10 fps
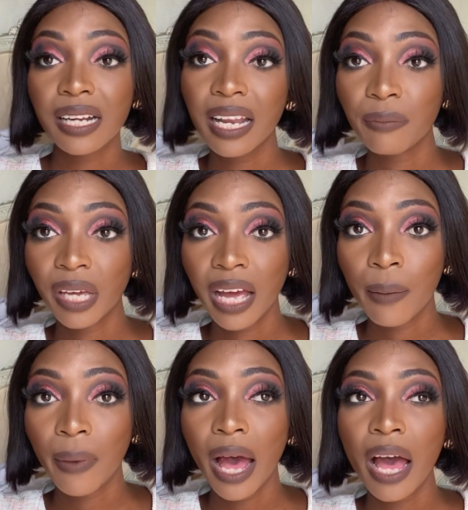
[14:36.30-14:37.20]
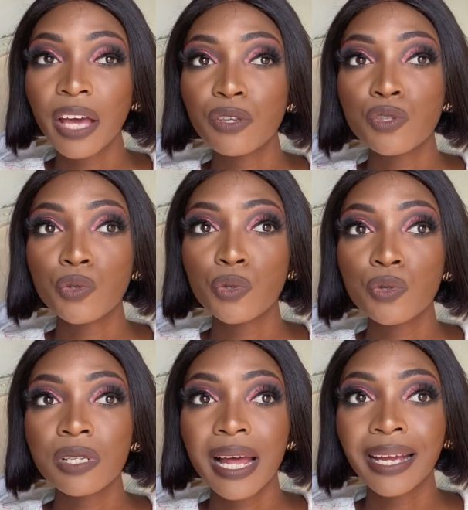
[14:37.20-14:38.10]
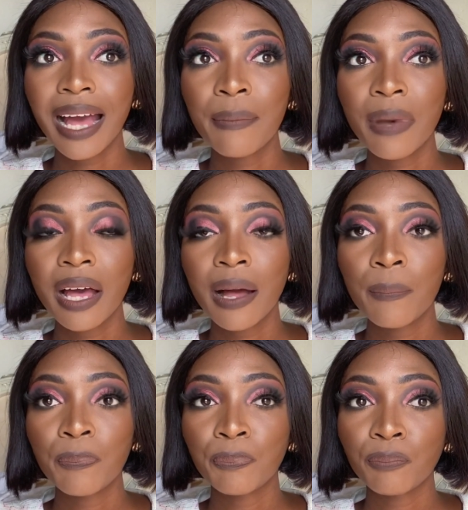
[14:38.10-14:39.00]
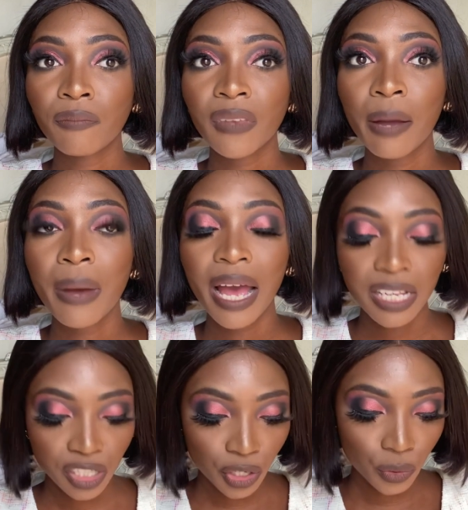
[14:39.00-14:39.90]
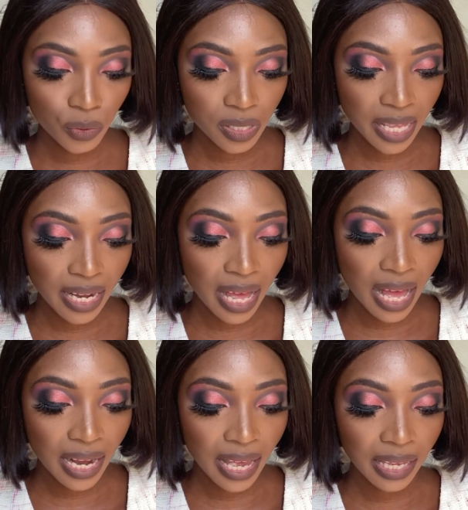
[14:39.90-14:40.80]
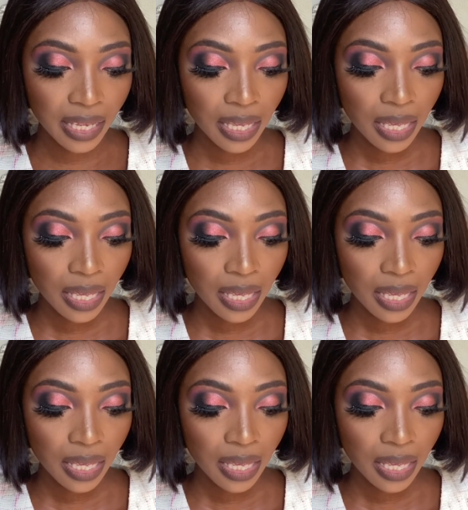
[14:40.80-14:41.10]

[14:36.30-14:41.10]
makeup, I used to use like my eyeshadows that are like